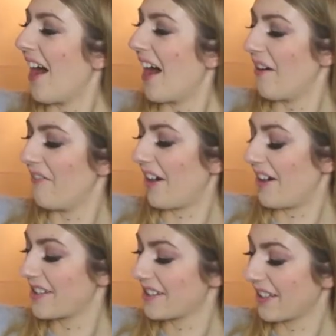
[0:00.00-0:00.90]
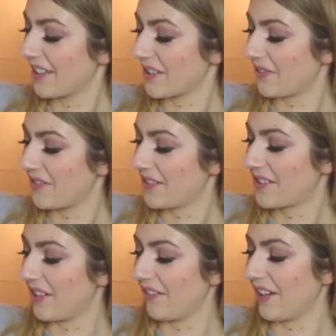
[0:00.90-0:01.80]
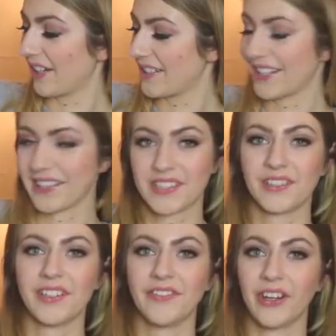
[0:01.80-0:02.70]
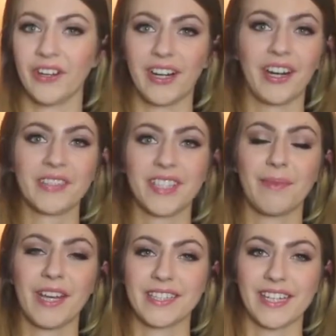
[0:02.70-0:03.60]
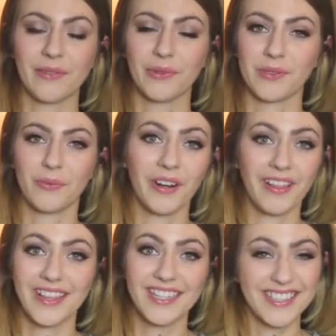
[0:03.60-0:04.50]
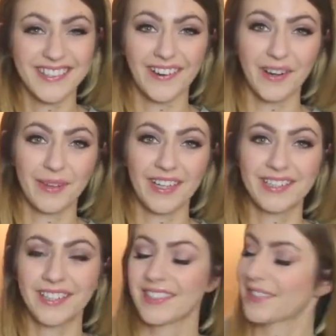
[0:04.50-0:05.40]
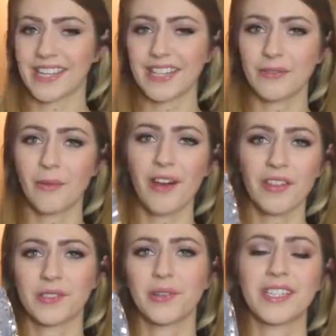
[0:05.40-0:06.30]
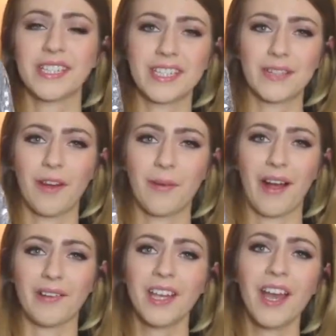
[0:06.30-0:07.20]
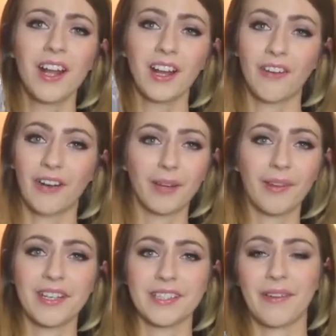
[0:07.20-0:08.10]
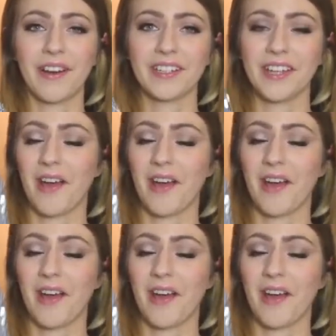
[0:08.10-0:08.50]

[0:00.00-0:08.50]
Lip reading: I just think it's awesome. Like I said, I saw it in Vogue and I was amazed that it wasn't one of the designer pieces. So that's from Other Stories, £65. Can't recommend this much.